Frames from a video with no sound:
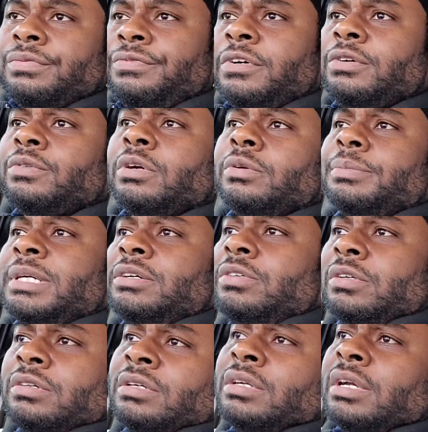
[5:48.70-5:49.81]
Fuck wrong my
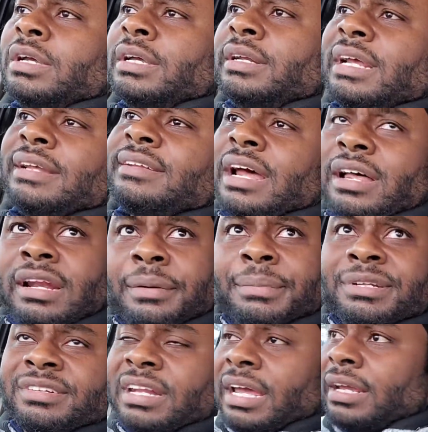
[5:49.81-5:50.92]
horn. That's all I'm gonna
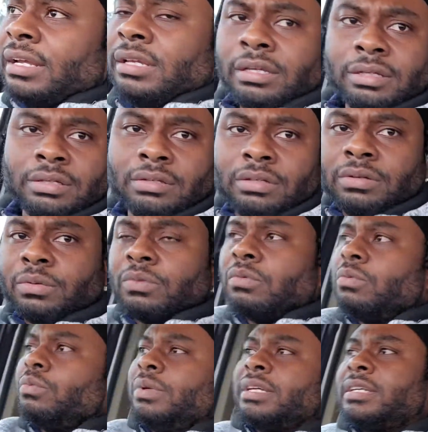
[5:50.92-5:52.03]
say
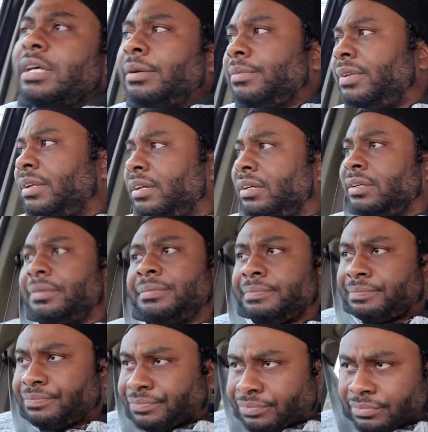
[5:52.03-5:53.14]
when it comes to
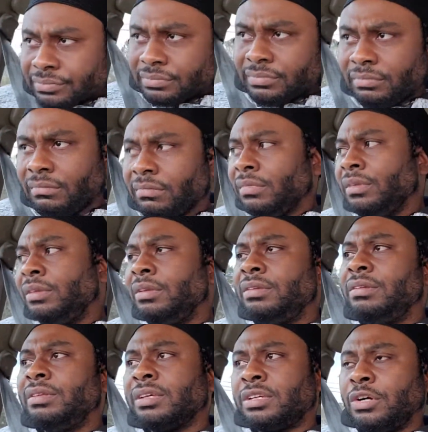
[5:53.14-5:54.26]

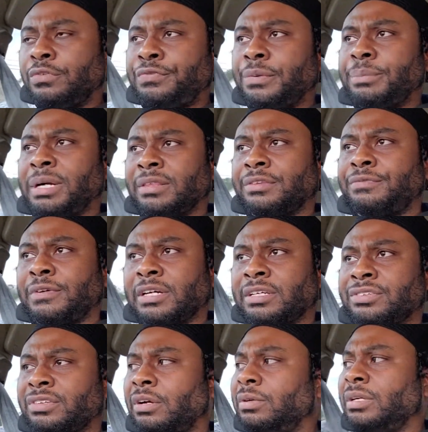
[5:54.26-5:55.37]
the goofy
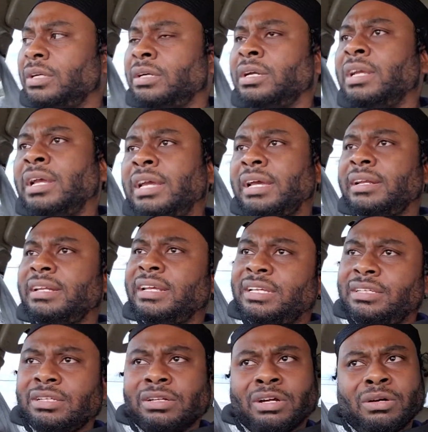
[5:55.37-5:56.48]
motherfuckers on here. And
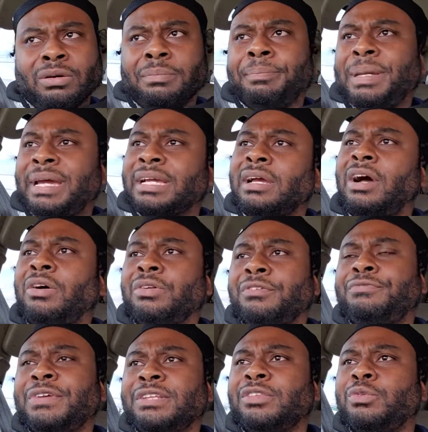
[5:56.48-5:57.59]
then, you know, back on the
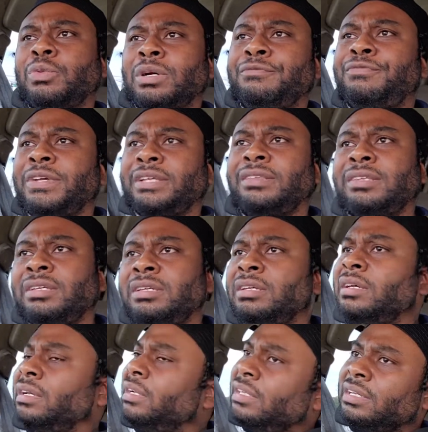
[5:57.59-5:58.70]
5150,
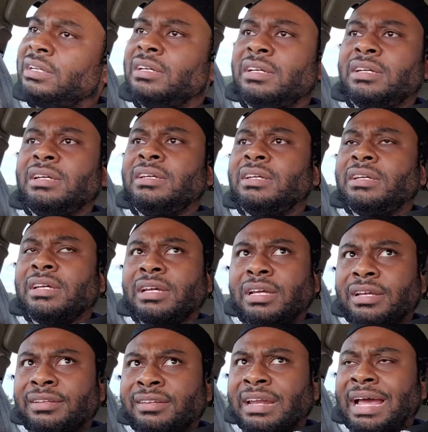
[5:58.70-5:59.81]

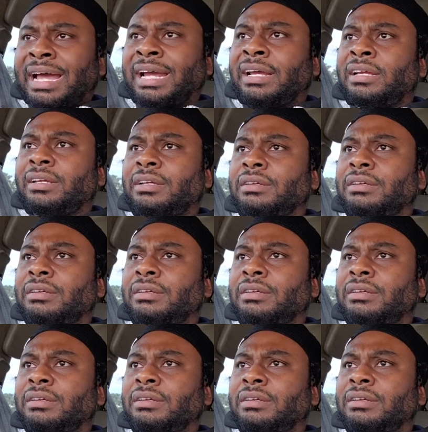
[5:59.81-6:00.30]
it's like